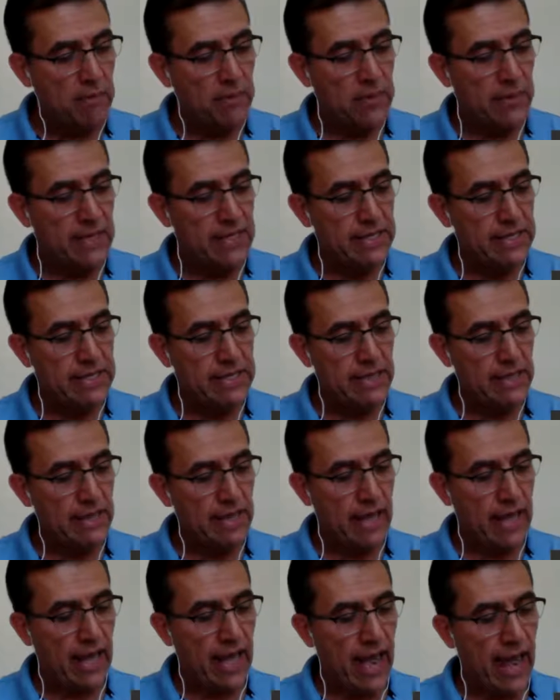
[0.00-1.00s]

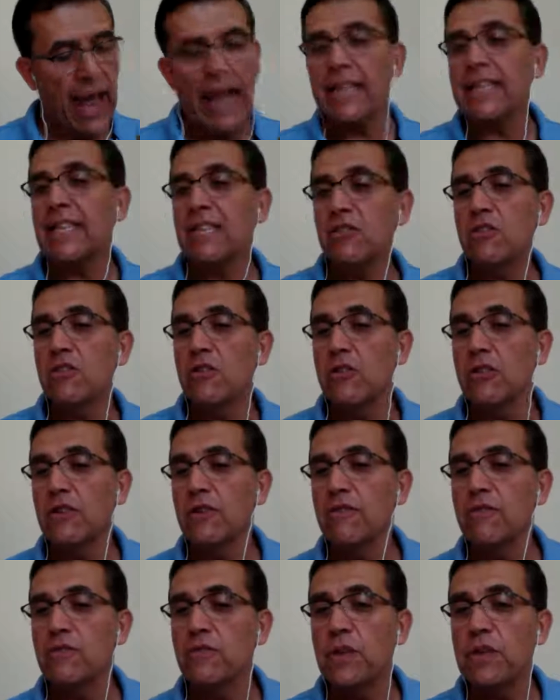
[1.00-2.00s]
Please, I need
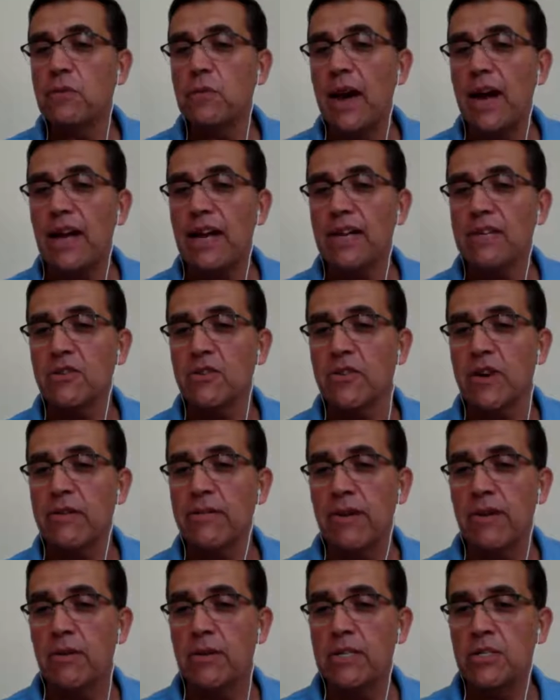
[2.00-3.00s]
your feedback and your
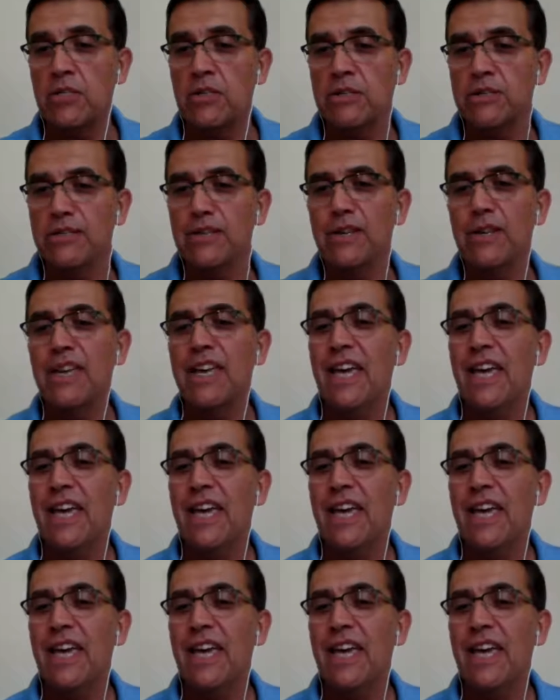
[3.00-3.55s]
evaluation.